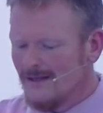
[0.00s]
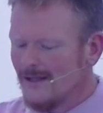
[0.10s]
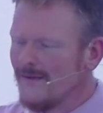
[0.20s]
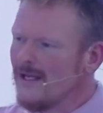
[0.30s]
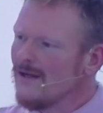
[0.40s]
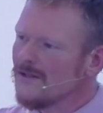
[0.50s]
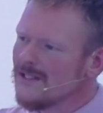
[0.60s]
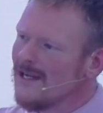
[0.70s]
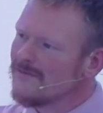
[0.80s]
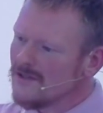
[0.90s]
In the years
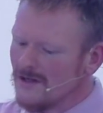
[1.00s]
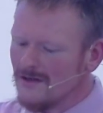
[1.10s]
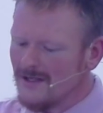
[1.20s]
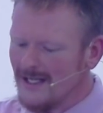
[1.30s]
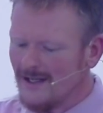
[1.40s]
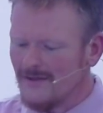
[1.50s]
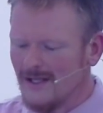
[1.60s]
after her death,